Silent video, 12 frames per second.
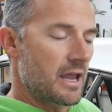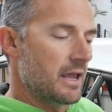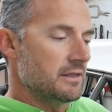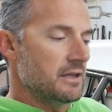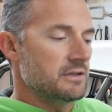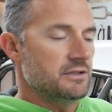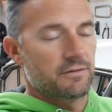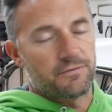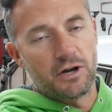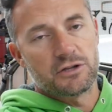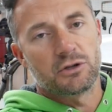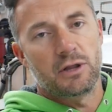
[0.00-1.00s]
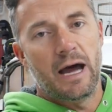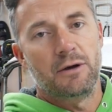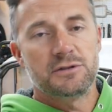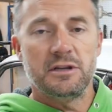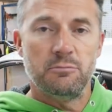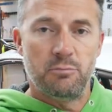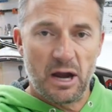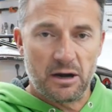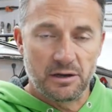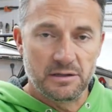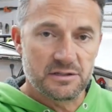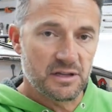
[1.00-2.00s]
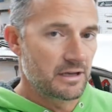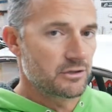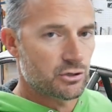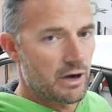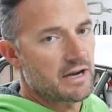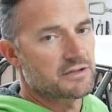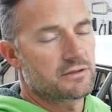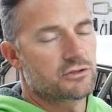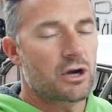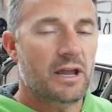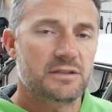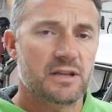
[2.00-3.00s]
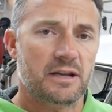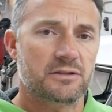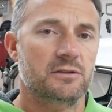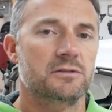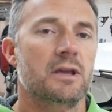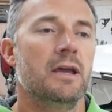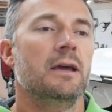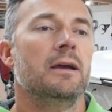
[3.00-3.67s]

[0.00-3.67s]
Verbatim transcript: and the differential housing bearings in tracks transaxles.